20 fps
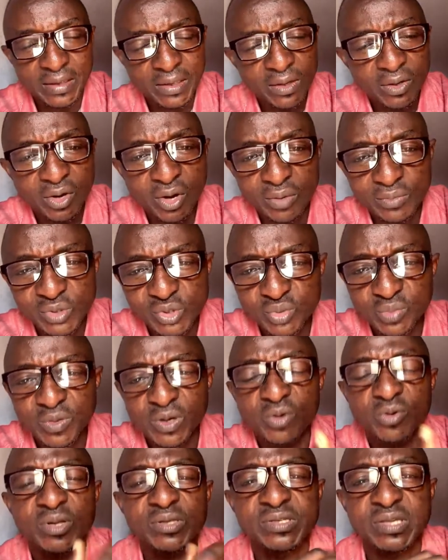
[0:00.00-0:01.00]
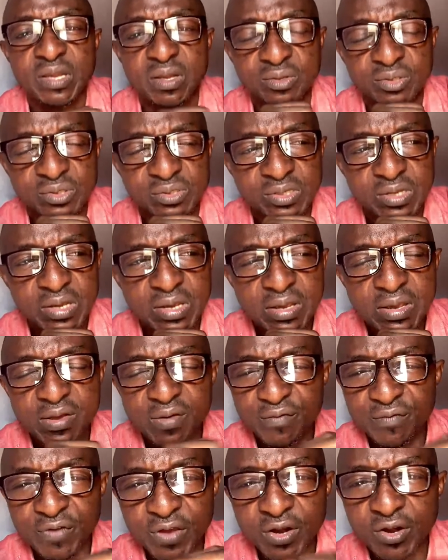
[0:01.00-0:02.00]
He comes to Marwa's house
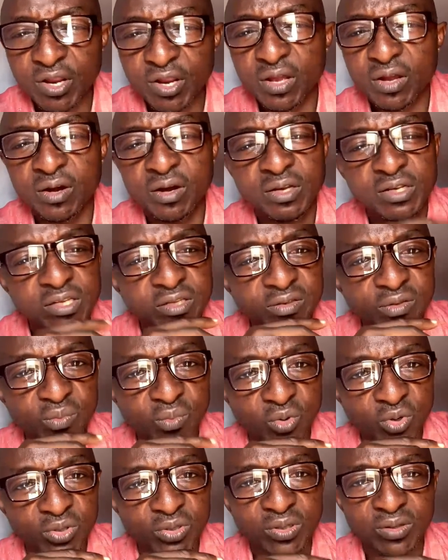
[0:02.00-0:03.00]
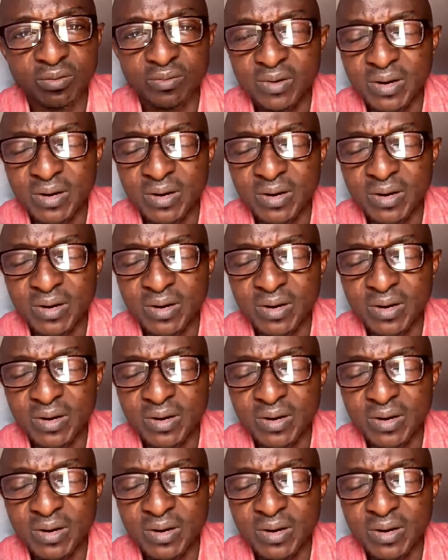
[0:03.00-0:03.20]
very early in the morning,